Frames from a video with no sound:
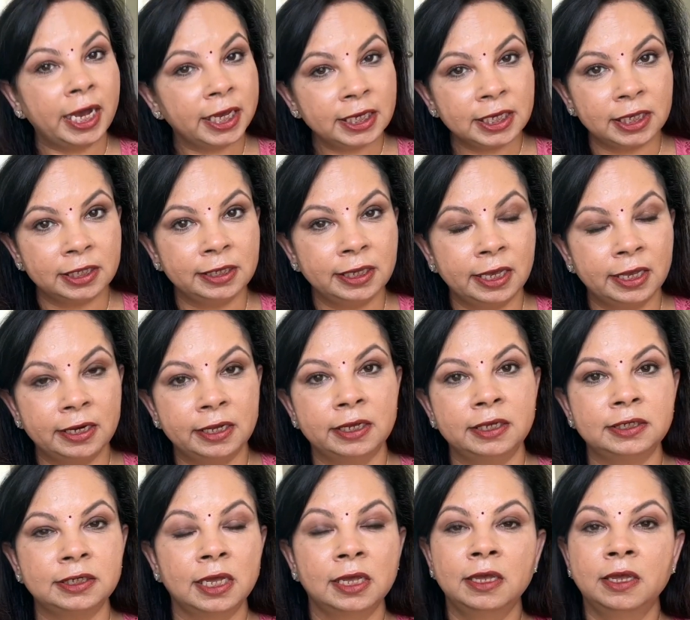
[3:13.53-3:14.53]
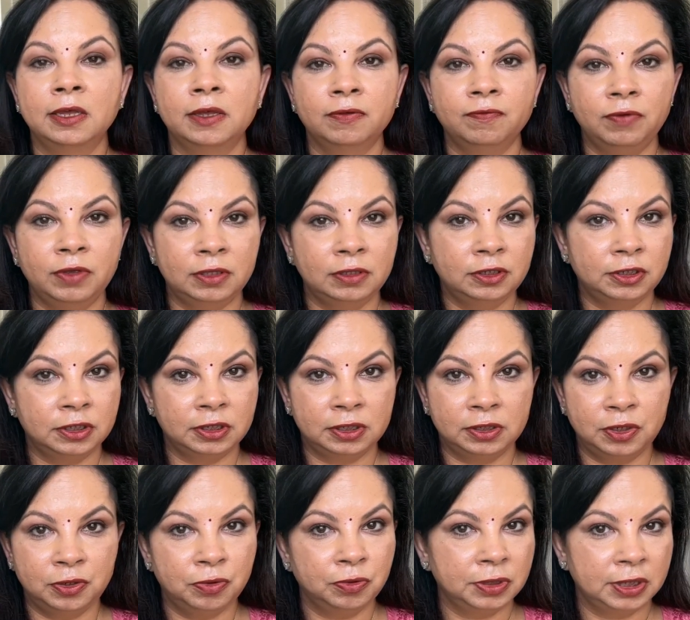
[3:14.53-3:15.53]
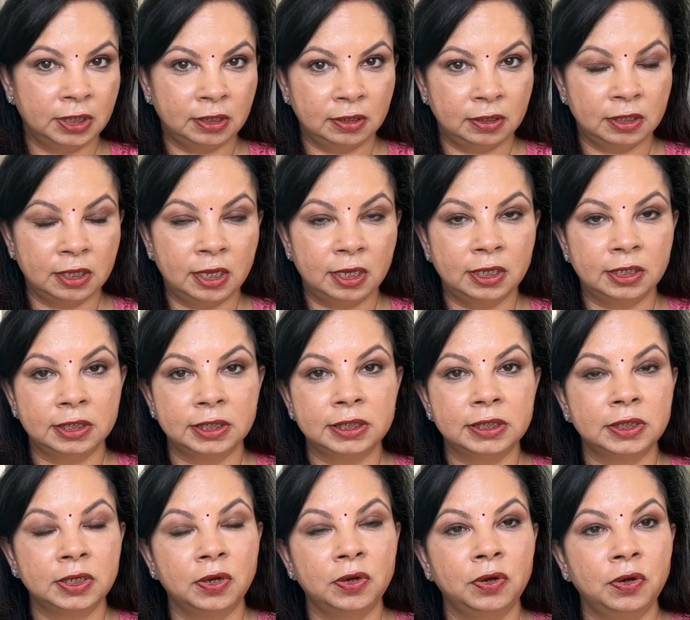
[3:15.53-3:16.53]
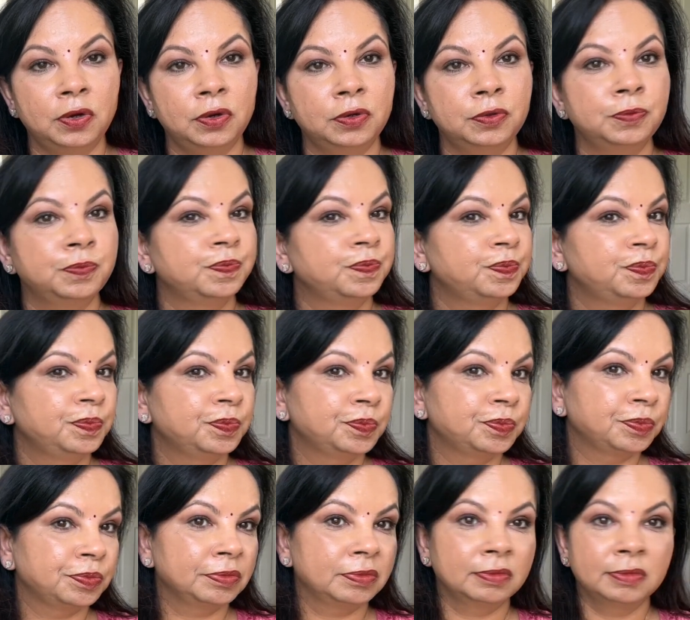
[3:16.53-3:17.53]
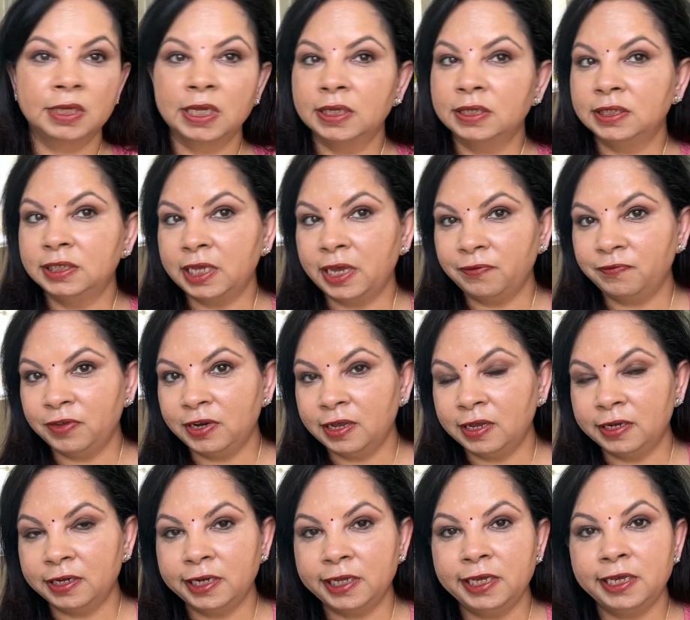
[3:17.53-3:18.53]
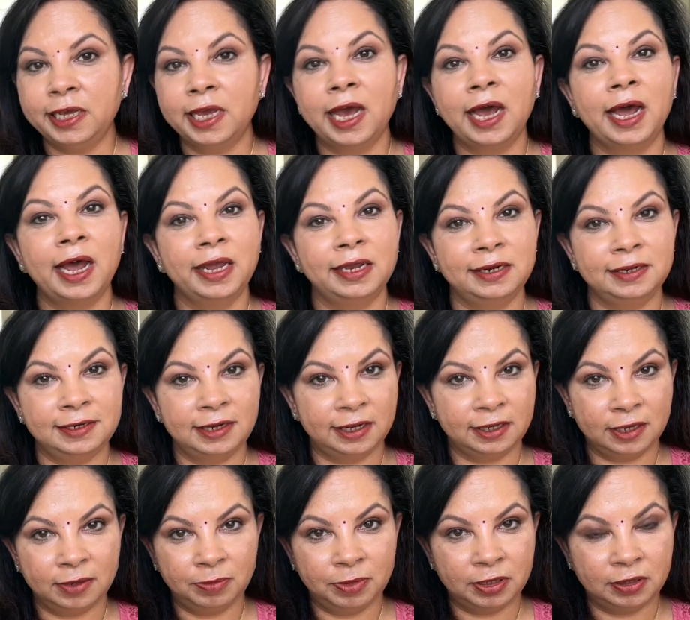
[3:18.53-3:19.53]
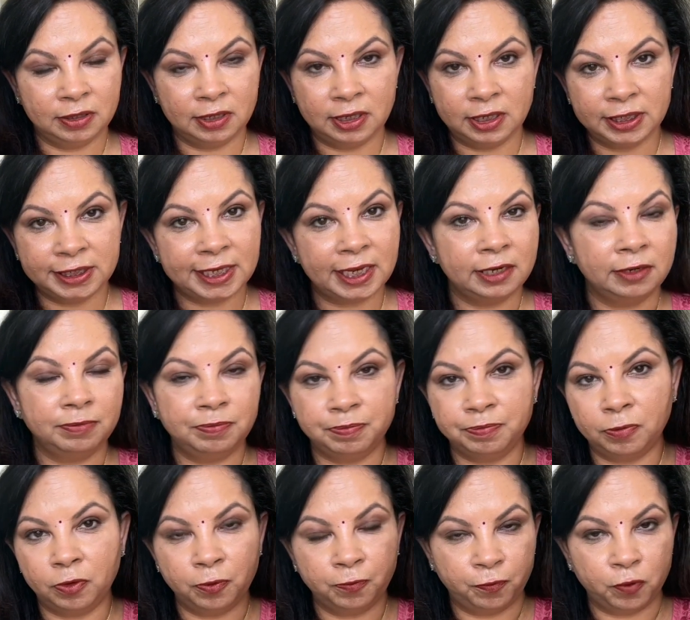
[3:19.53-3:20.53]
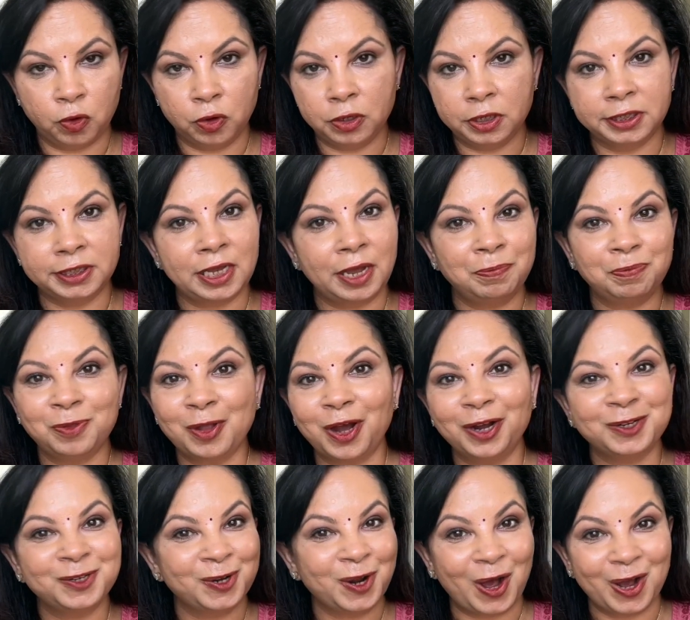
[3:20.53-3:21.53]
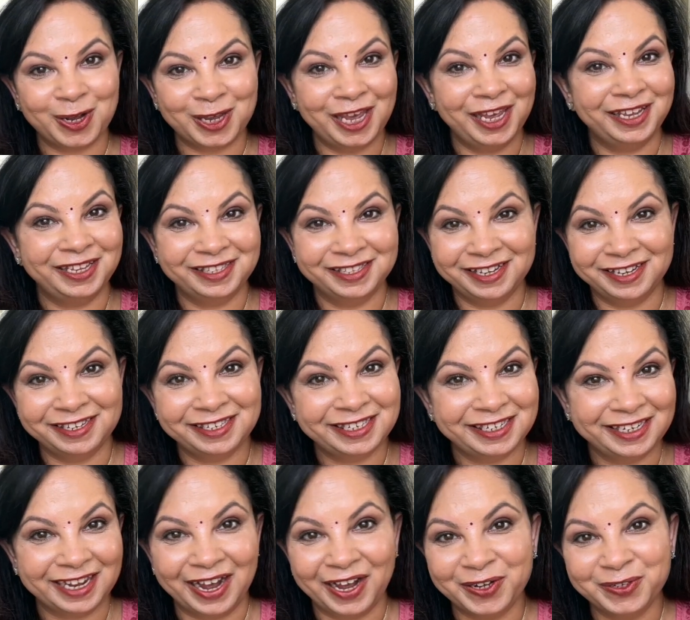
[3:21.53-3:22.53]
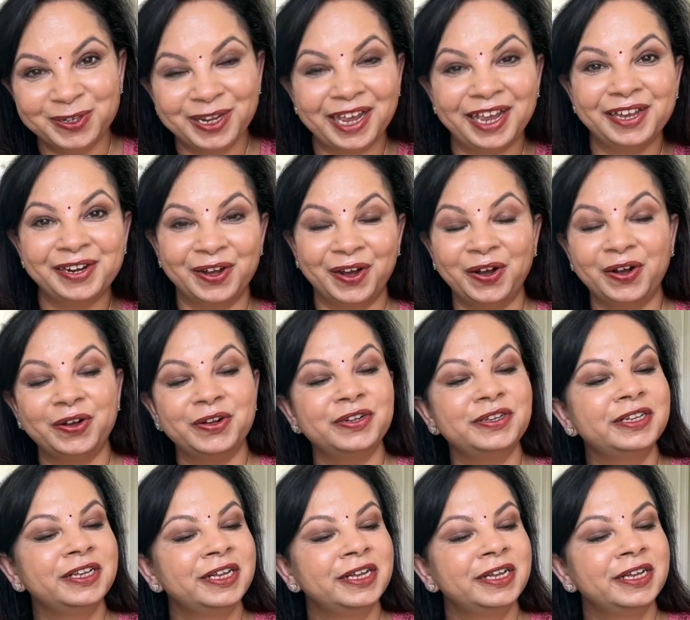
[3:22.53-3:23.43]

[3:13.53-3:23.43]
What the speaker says: can get it with just using this. So definitely highly recommend this. And of course, I'm not knocking this down at all.